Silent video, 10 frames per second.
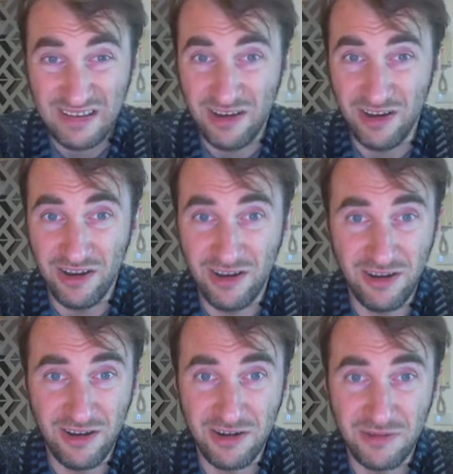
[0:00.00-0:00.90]

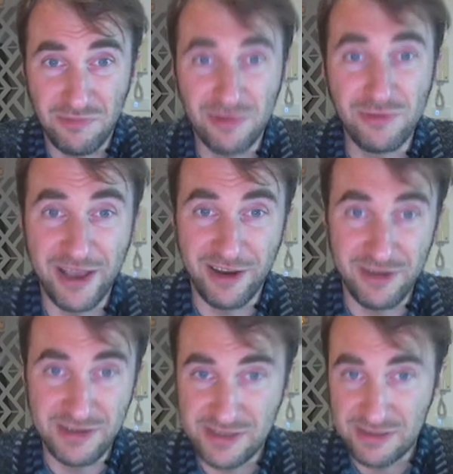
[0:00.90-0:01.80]
are
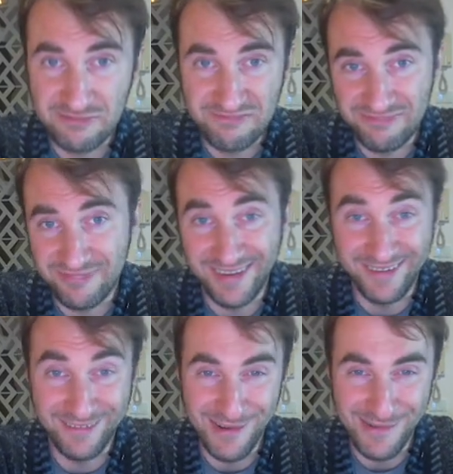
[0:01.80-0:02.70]
blueberries. I
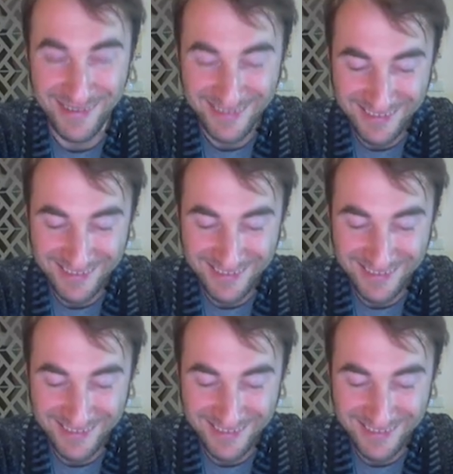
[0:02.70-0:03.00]
don't know.